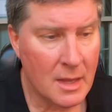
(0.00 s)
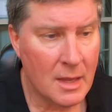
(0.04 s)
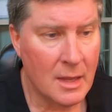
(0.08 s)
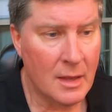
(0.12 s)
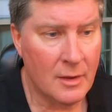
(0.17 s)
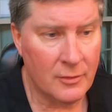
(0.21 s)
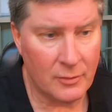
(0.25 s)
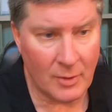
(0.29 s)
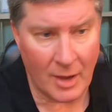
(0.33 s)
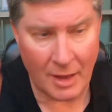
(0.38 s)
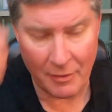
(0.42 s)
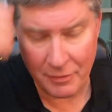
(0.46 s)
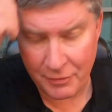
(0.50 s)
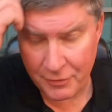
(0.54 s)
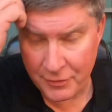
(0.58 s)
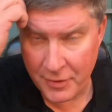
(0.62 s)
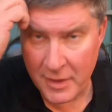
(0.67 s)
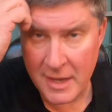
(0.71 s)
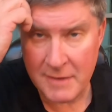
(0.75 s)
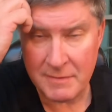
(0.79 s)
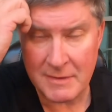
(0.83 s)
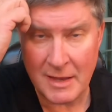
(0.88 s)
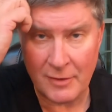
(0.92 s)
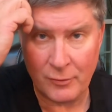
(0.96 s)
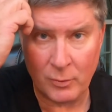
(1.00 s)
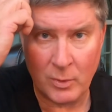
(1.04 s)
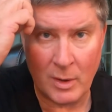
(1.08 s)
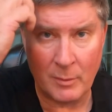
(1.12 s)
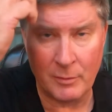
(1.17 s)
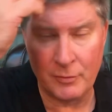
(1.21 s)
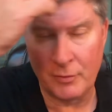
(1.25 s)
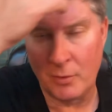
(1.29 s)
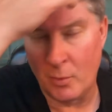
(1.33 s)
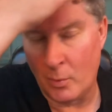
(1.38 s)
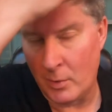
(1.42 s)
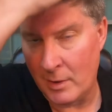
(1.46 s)
So I think that's what
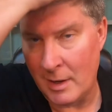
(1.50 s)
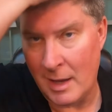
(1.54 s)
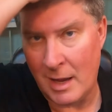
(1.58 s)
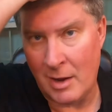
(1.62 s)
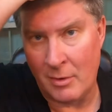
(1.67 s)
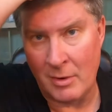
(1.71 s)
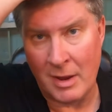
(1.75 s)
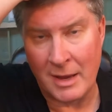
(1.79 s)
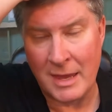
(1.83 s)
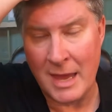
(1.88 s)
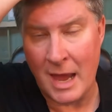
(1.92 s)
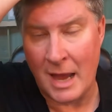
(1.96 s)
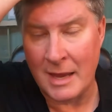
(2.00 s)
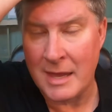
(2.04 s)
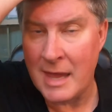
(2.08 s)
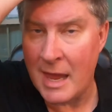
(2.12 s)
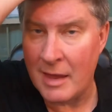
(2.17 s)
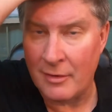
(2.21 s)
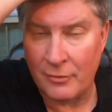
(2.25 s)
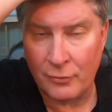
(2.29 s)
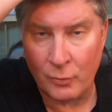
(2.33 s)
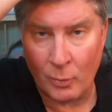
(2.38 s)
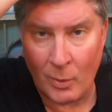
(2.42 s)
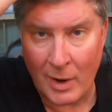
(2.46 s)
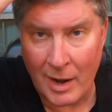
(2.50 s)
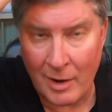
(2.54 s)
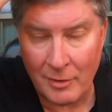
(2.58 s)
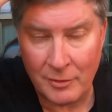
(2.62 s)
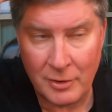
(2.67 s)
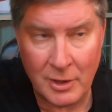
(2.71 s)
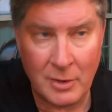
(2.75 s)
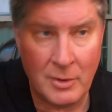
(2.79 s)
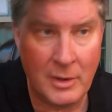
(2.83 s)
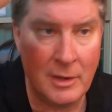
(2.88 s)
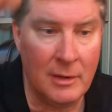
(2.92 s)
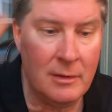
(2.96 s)
was going on. Okay, I can't swear
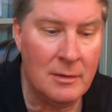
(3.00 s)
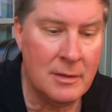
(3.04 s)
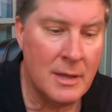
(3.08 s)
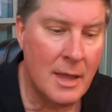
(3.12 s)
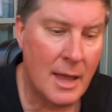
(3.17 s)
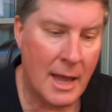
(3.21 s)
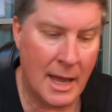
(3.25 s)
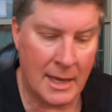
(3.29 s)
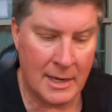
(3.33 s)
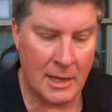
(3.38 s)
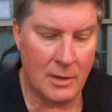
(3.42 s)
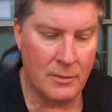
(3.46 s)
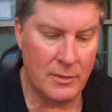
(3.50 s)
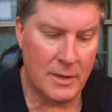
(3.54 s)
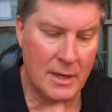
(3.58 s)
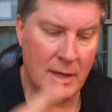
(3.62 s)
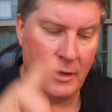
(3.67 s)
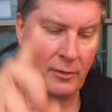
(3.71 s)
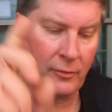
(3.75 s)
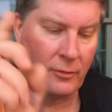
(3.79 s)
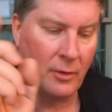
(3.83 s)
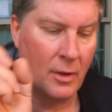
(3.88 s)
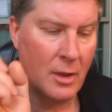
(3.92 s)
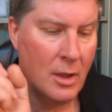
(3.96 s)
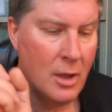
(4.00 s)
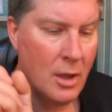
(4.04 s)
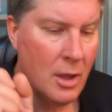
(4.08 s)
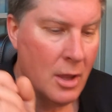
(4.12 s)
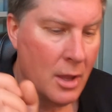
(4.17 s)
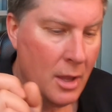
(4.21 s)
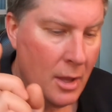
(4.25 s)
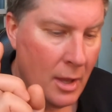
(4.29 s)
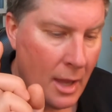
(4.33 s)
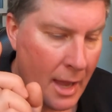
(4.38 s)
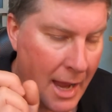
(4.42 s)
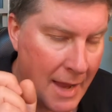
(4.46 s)
to it. I know this.
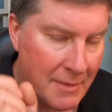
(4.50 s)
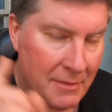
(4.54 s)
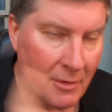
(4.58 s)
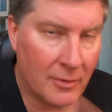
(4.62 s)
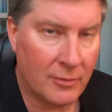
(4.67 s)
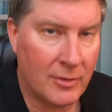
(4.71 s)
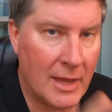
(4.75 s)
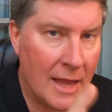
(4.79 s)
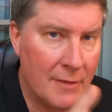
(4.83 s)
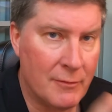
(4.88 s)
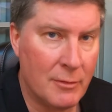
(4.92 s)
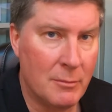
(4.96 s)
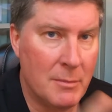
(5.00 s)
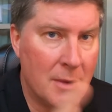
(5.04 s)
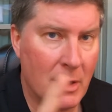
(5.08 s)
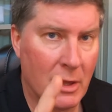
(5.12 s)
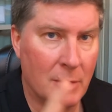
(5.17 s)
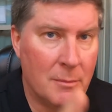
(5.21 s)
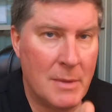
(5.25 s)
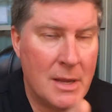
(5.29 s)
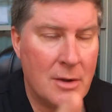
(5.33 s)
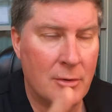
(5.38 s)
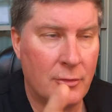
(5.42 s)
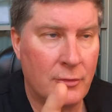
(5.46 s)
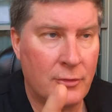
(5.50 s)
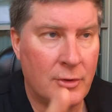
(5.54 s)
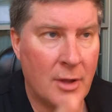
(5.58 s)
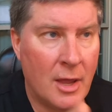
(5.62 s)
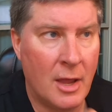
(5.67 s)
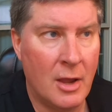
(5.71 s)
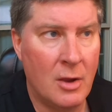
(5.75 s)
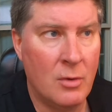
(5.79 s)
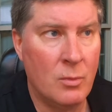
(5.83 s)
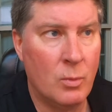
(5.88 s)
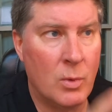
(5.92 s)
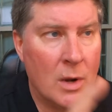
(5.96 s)
I had the 7mm
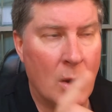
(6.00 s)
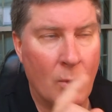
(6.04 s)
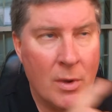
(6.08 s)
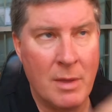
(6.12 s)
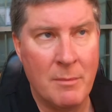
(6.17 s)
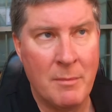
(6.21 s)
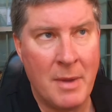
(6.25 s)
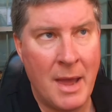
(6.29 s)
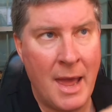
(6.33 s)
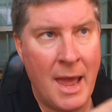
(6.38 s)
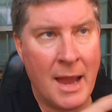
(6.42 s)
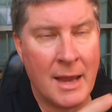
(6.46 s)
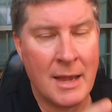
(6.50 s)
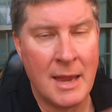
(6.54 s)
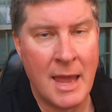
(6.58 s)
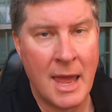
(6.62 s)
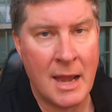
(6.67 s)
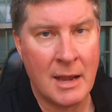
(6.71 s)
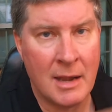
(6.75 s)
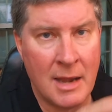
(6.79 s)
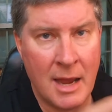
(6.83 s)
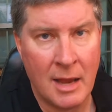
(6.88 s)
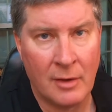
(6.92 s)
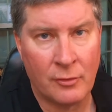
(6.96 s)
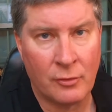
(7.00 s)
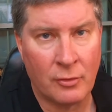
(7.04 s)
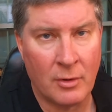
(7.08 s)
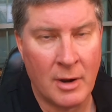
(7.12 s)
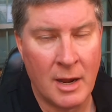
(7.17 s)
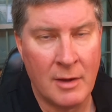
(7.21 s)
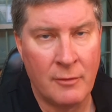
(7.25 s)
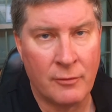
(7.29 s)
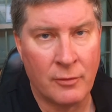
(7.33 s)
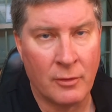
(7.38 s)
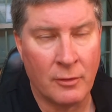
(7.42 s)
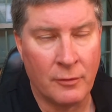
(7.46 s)
stone. When I went back and had an
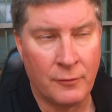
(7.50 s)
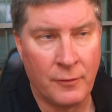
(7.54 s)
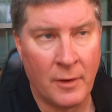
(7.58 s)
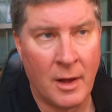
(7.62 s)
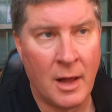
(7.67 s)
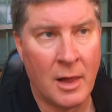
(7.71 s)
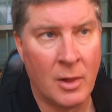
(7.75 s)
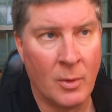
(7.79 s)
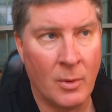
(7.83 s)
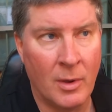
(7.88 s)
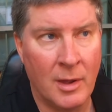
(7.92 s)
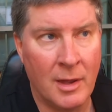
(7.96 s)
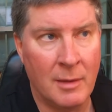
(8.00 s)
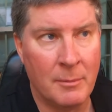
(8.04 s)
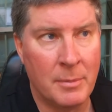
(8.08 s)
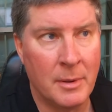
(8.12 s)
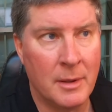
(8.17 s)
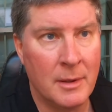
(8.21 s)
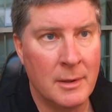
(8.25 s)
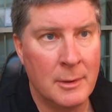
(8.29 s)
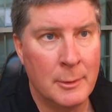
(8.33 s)
x-ray for a follow-up,